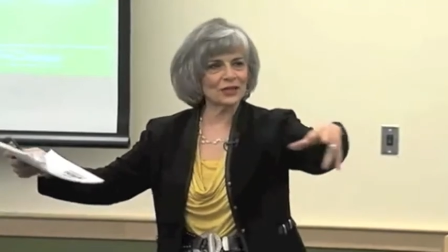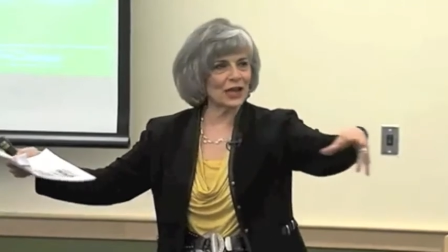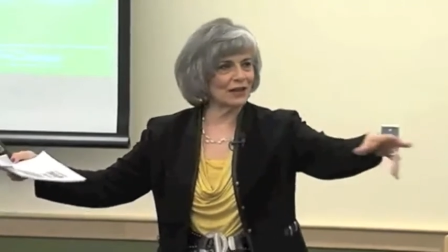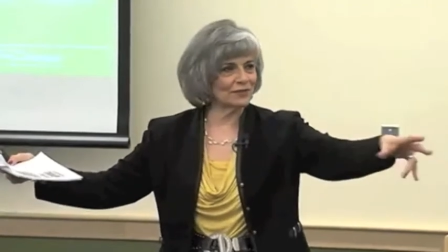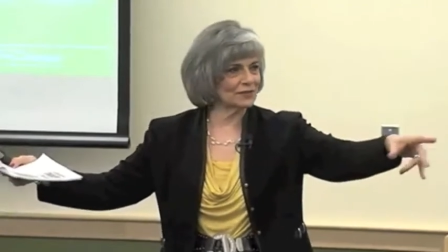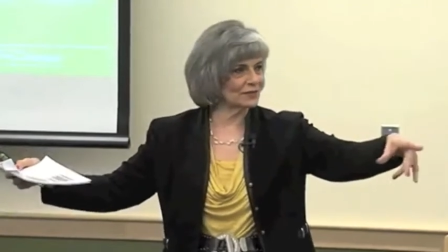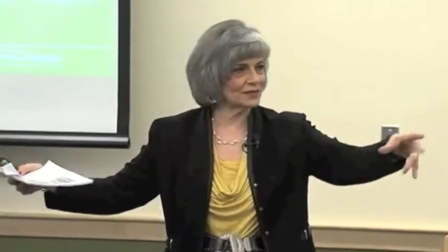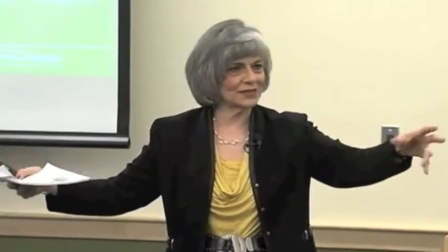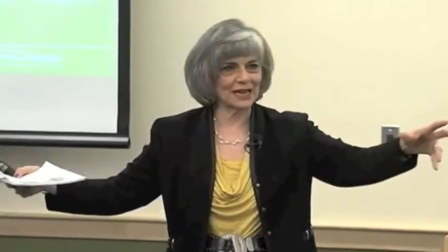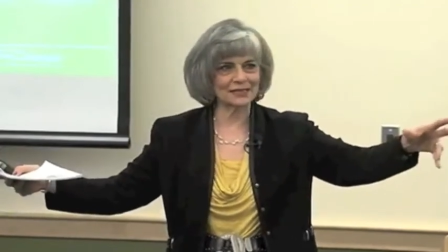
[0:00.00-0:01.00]
that you haven't
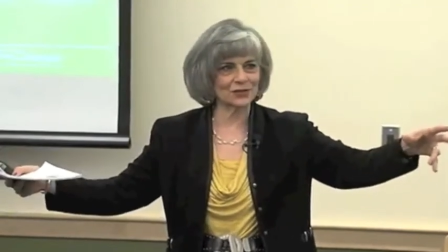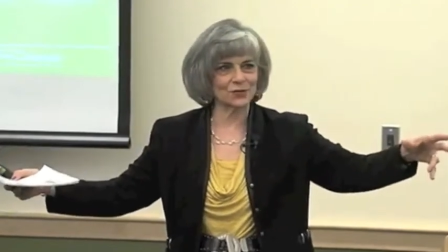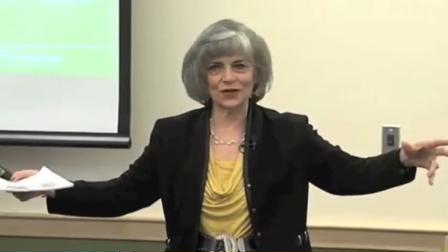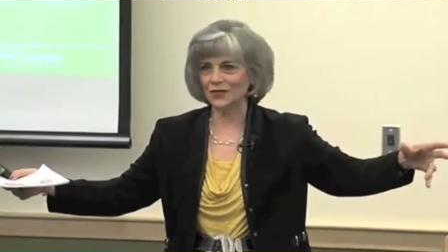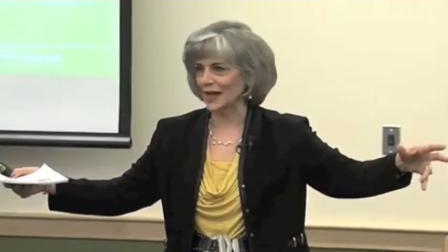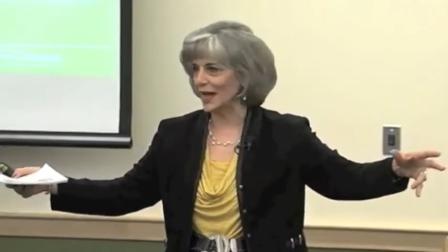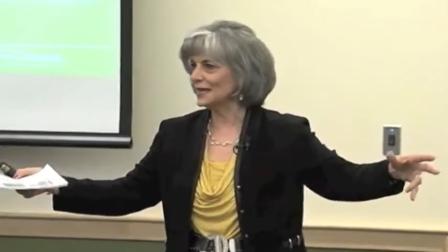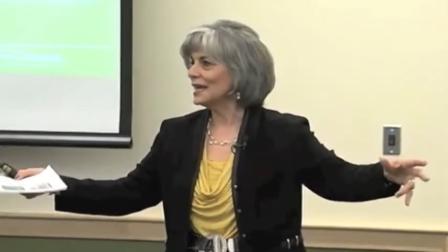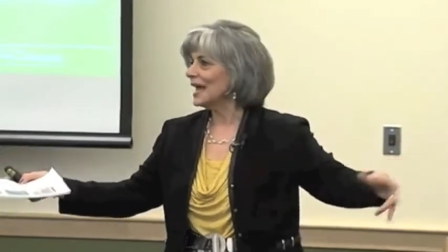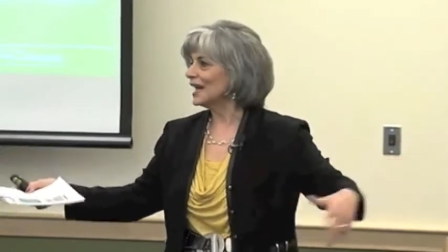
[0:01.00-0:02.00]
connected with
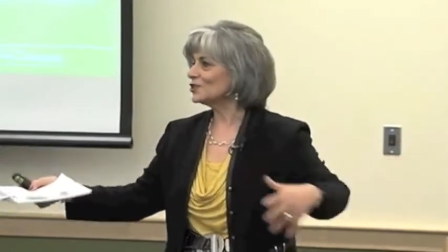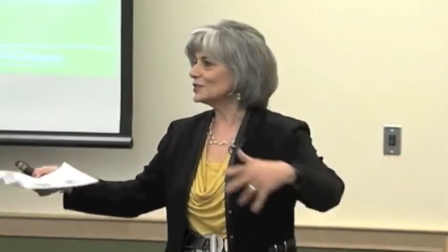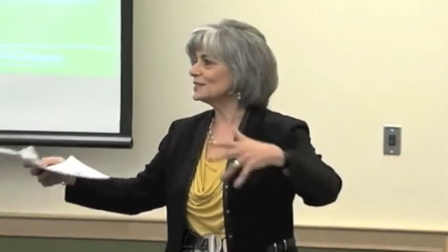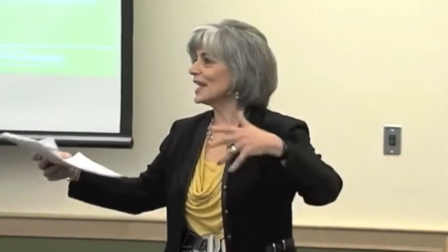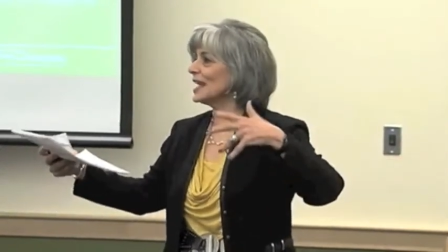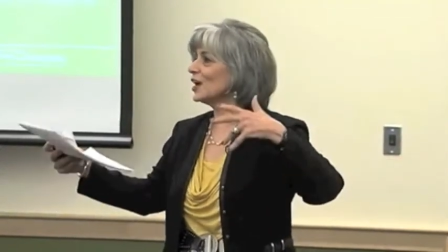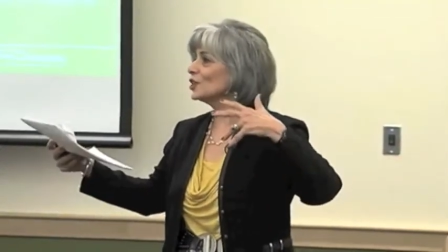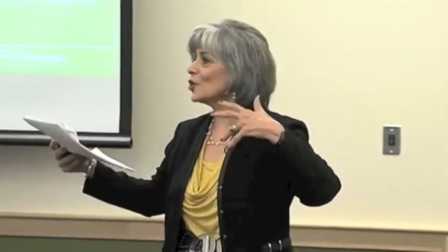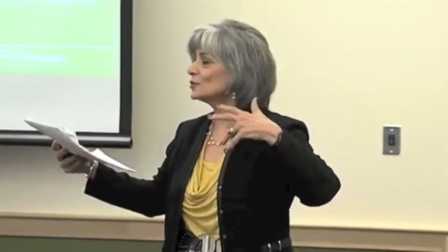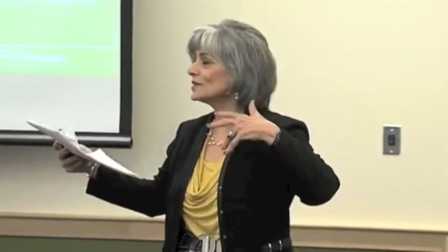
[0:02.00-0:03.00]
yet and just say
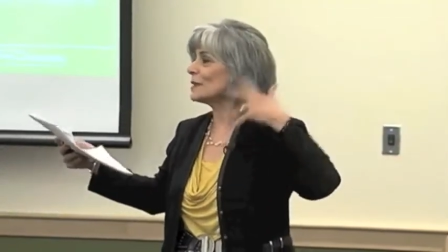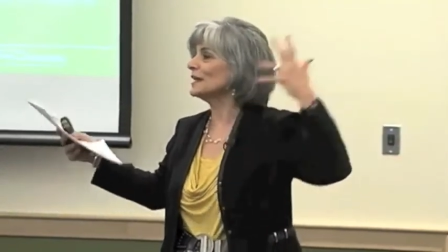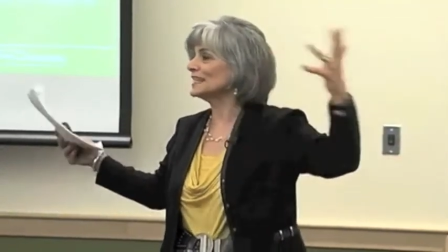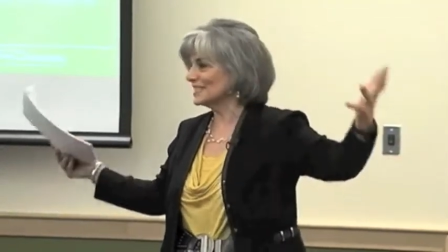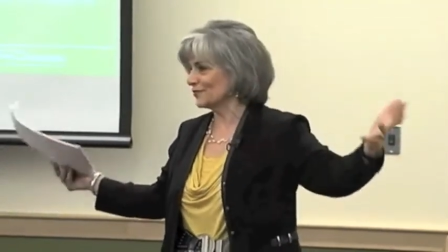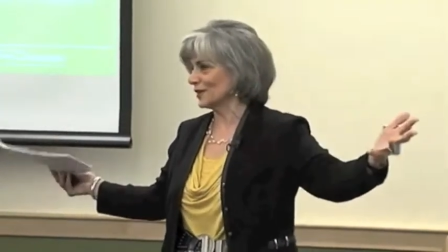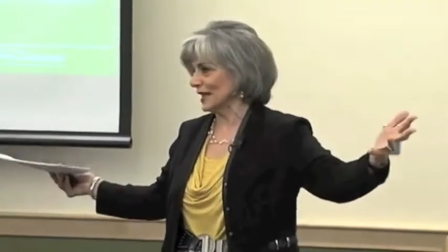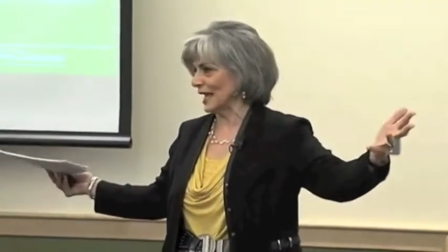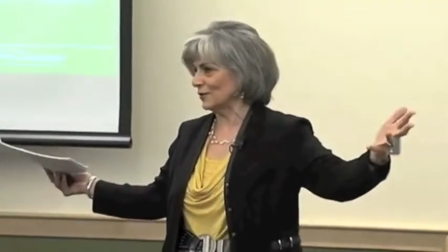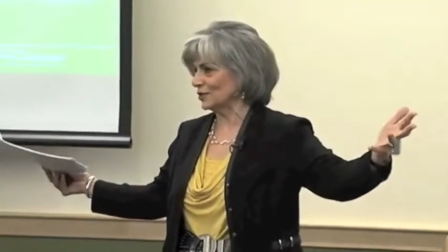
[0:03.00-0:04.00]
hello to them in a
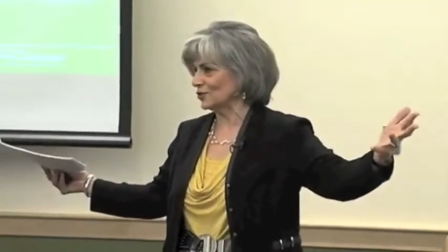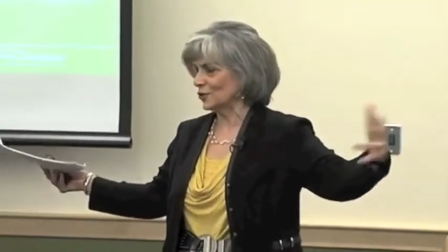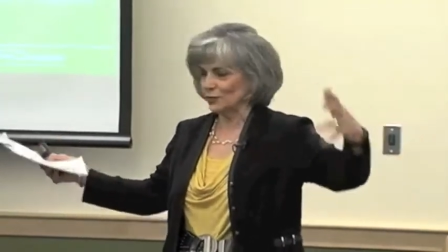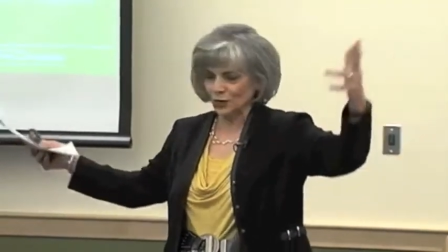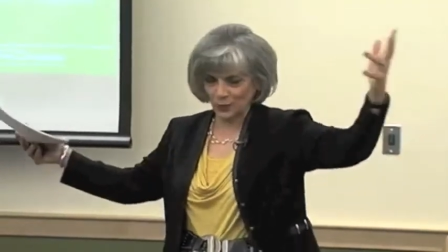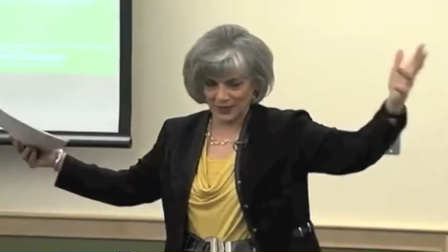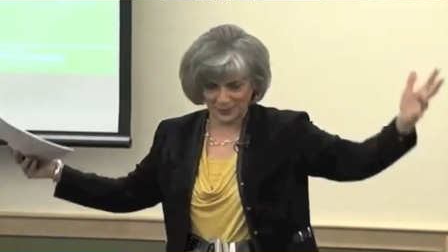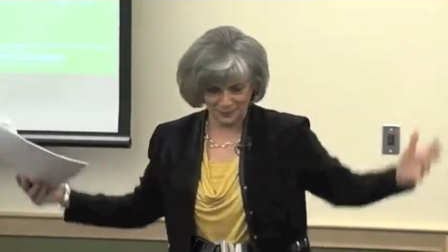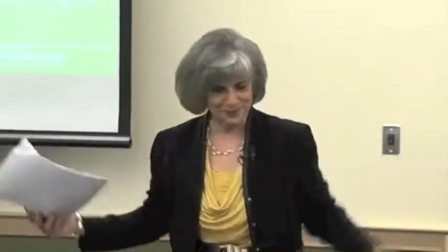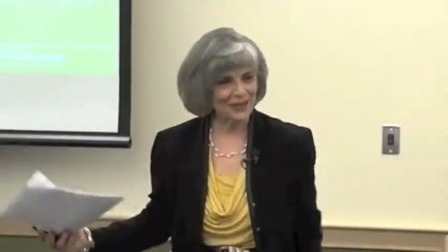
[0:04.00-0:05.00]
different language, real quick.